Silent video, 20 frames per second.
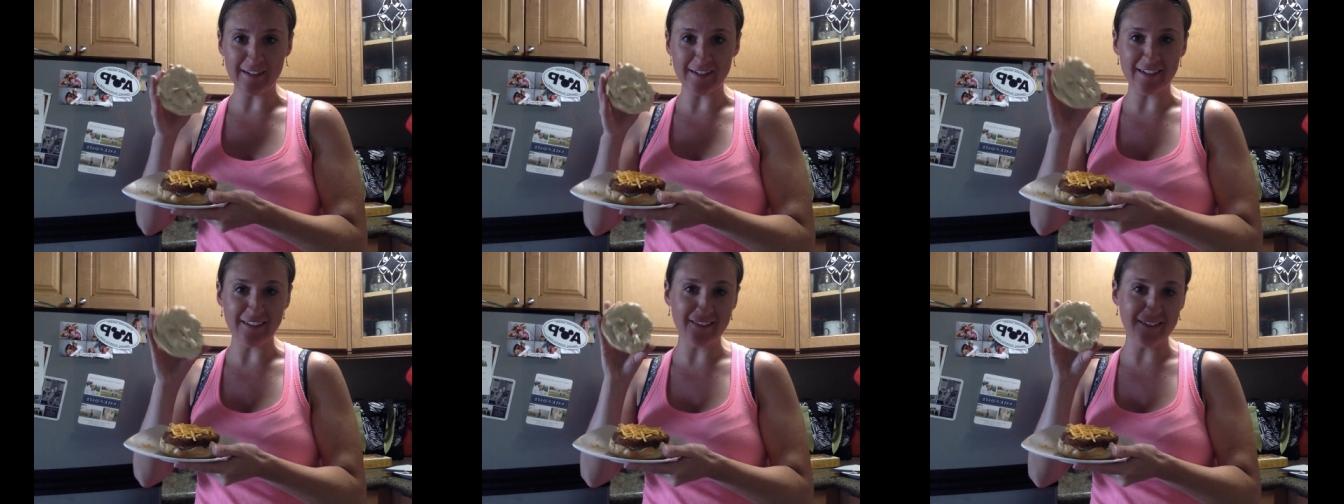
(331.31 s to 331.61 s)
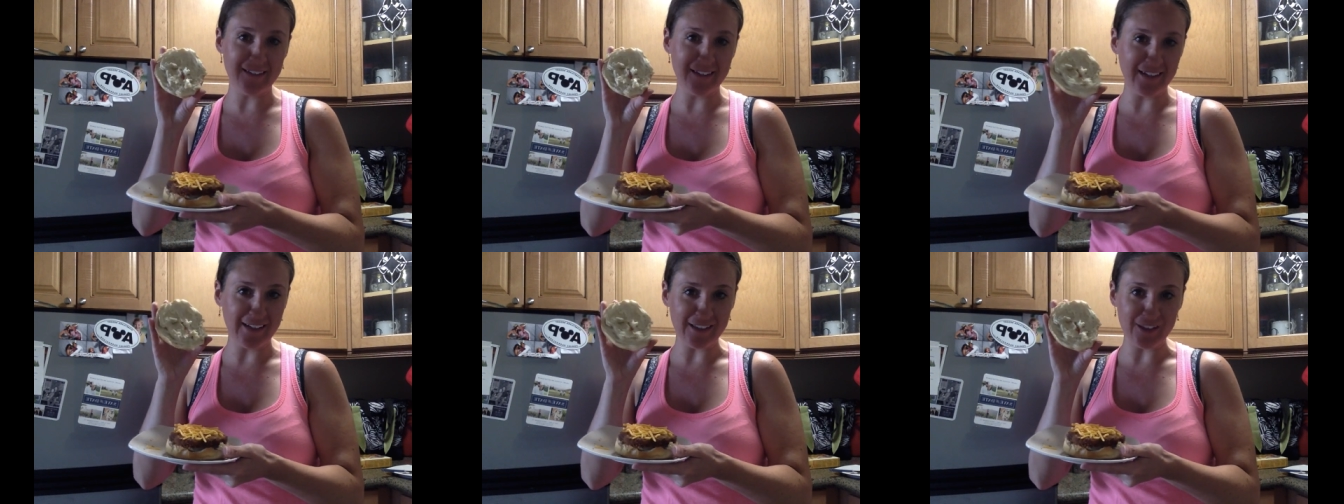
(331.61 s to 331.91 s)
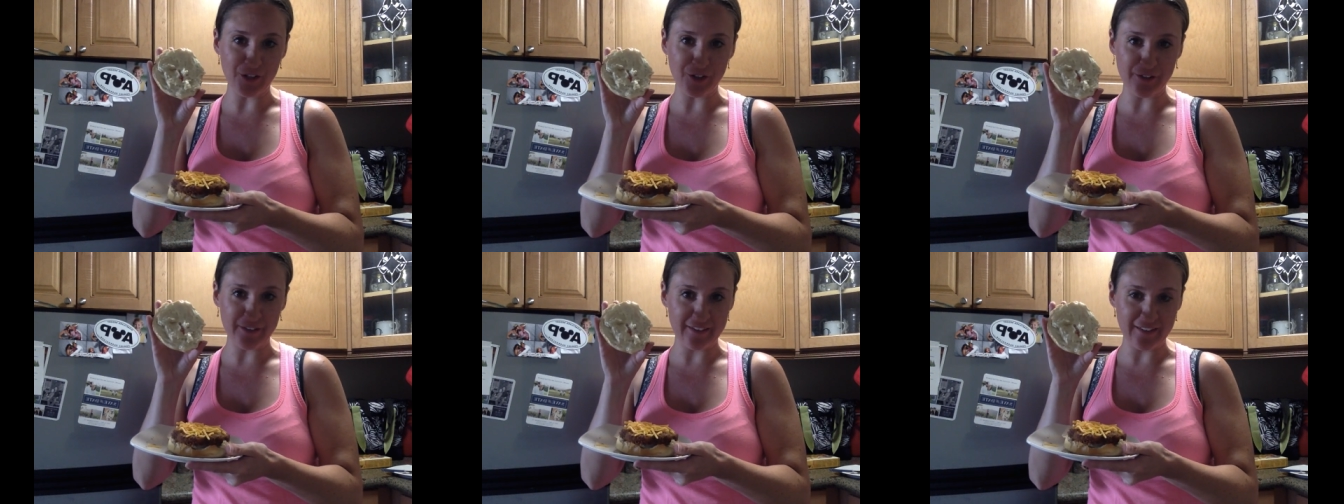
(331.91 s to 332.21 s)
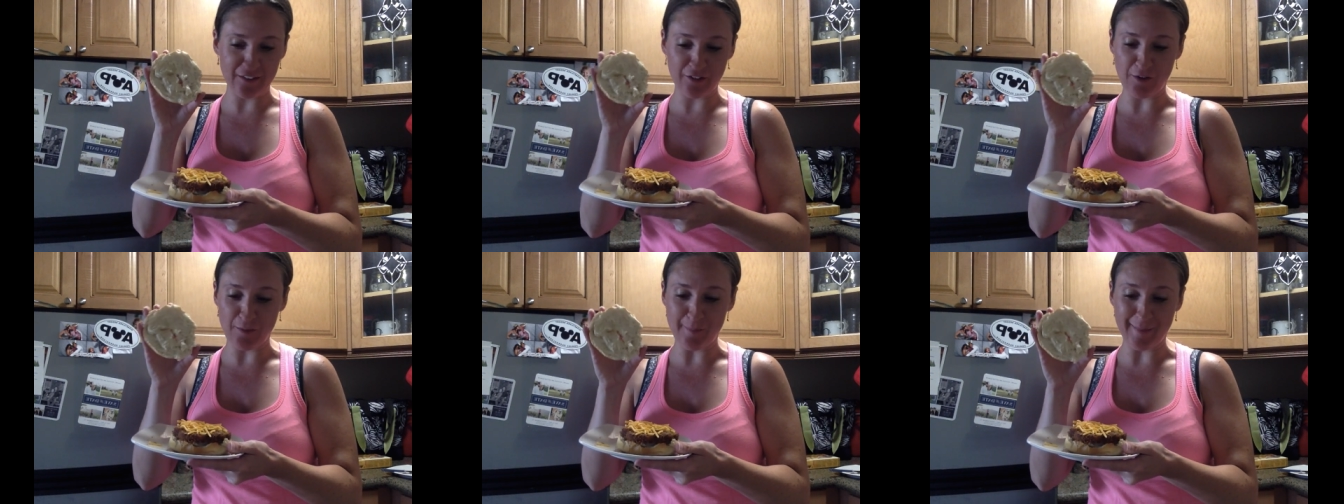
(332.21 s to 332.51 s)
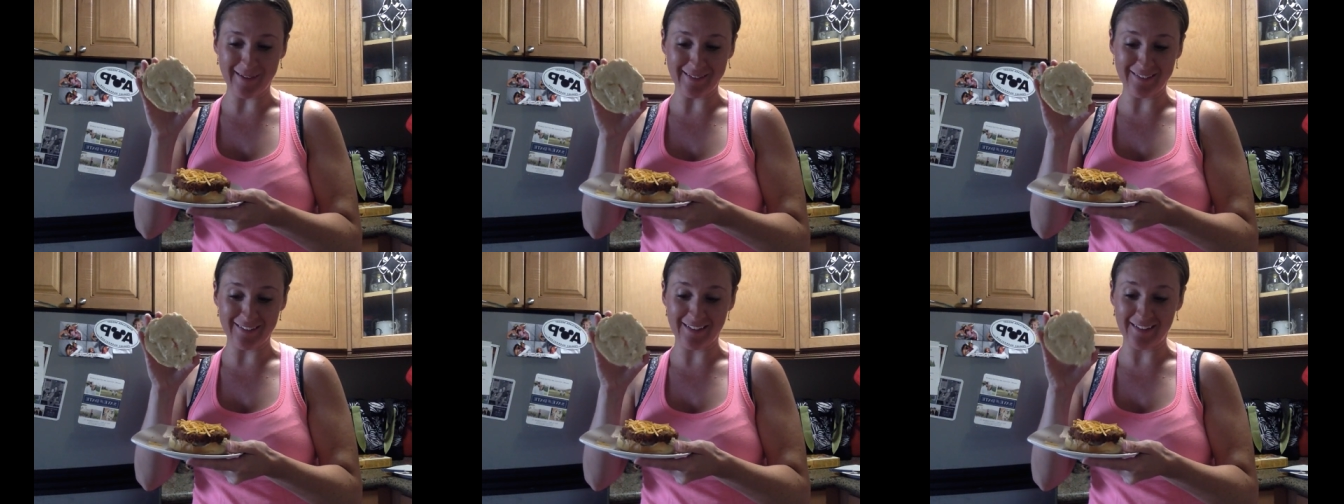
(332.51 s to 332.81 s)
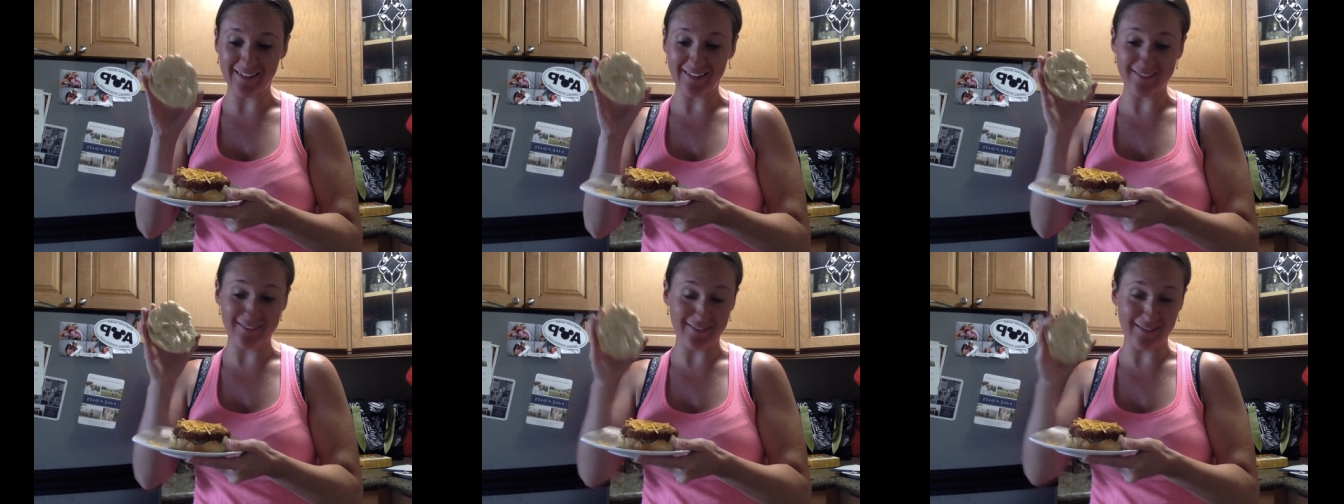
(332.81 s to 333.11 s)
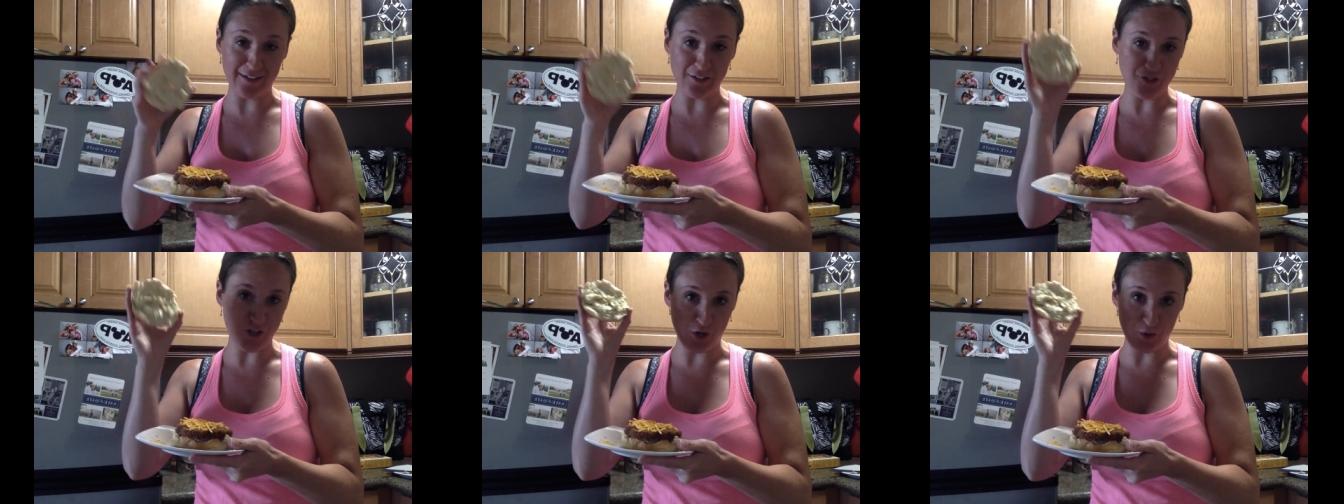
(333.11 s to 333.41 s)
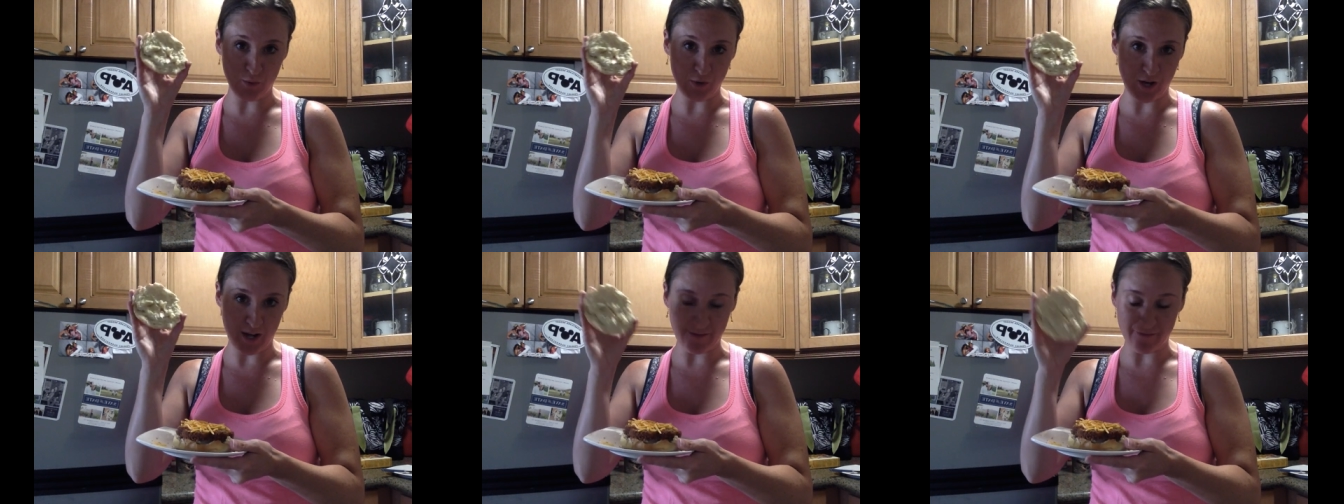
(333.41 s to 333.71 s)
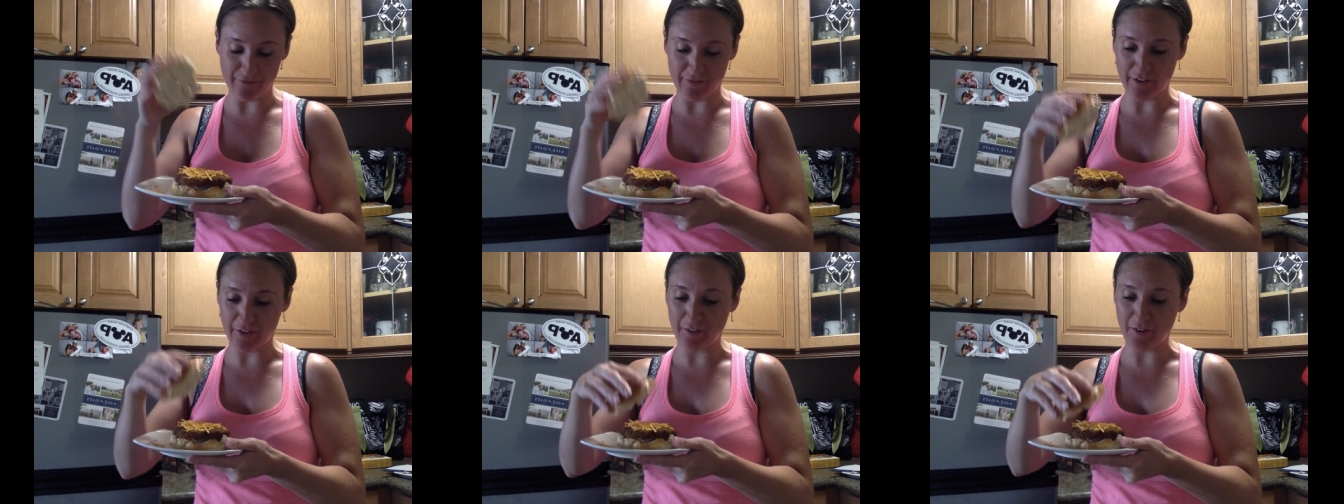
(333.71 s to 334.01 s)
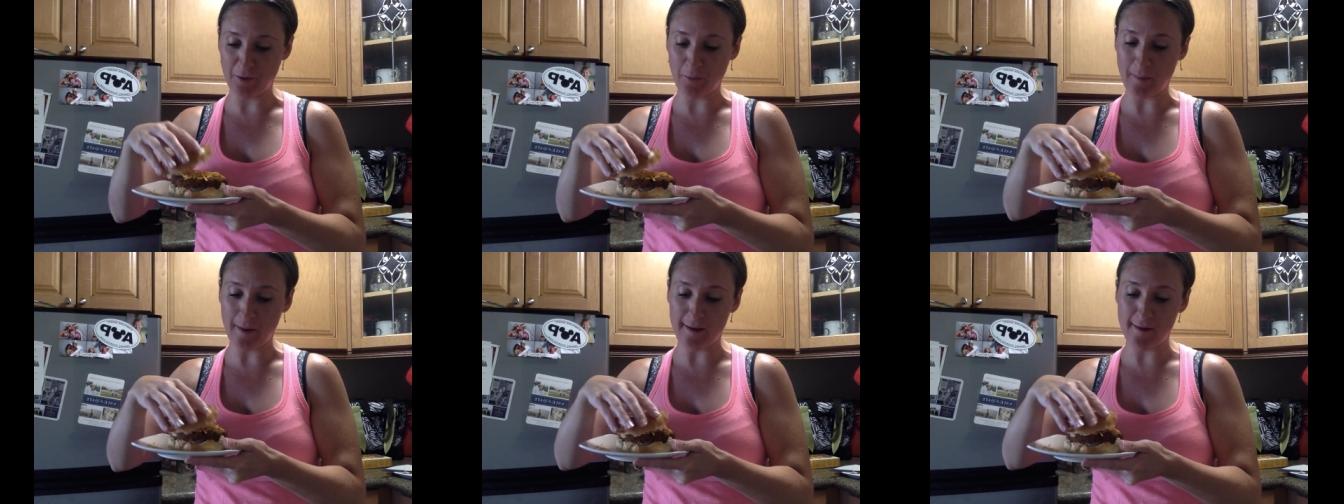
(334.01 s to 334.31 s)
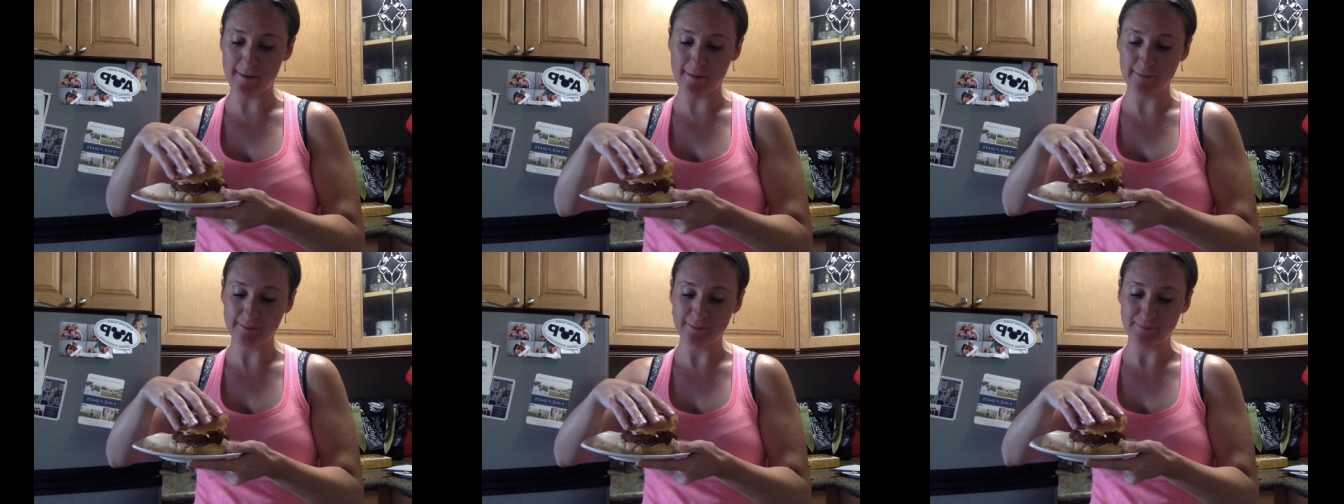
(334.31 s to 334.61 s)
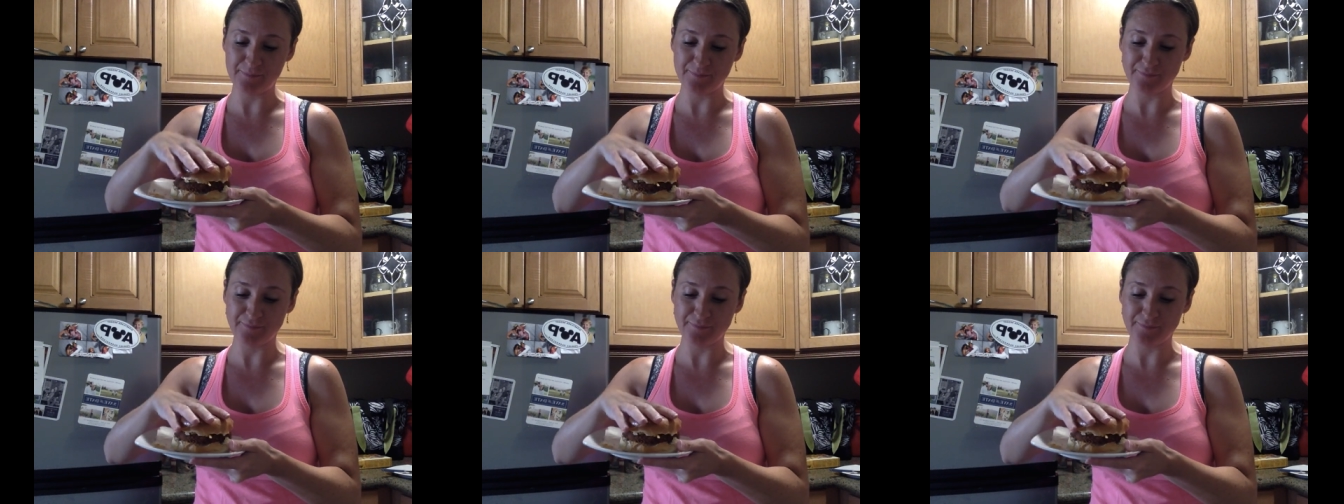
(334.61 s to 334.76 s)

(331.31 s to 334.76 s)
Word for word: You can see it looks a little messy because they don't cut very well.